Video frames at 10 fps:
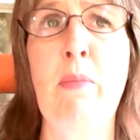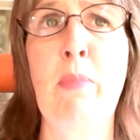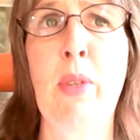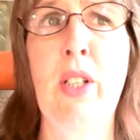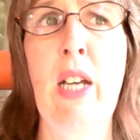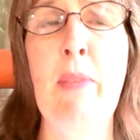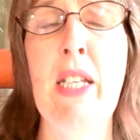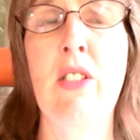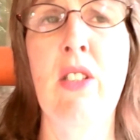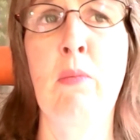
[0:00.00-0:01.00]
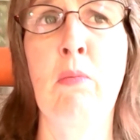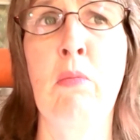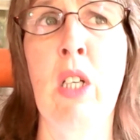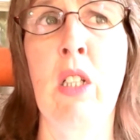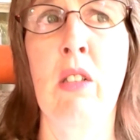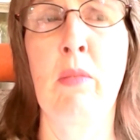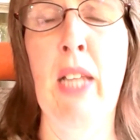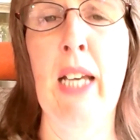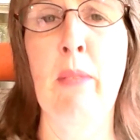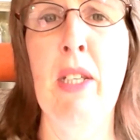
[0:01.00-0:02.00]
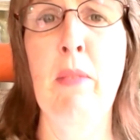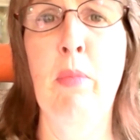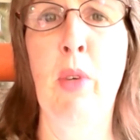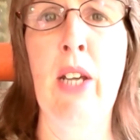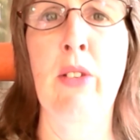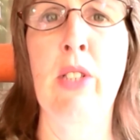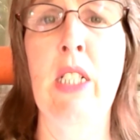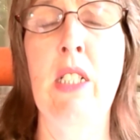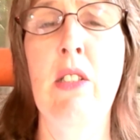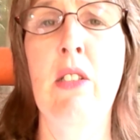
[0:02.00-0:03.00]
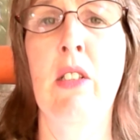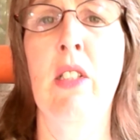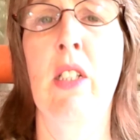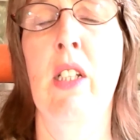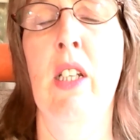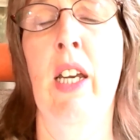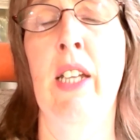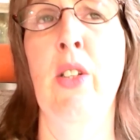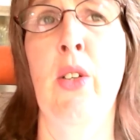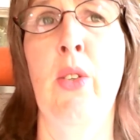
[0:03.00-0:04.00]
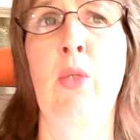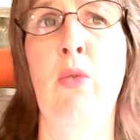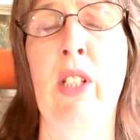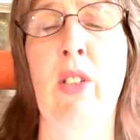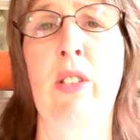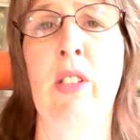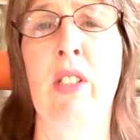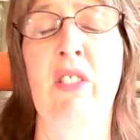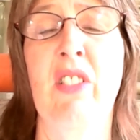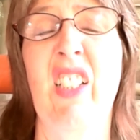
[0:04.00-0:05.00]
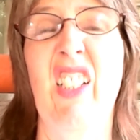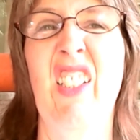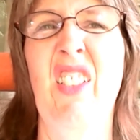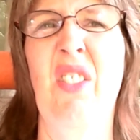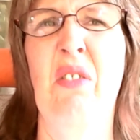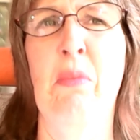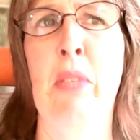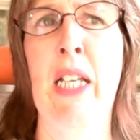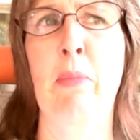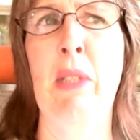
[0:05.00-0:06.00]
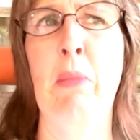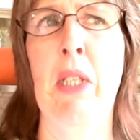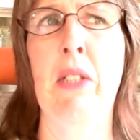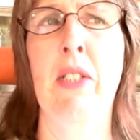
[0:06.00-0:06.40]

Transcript: I made some black bean brownies. I know, you know, it's like, ew, black bean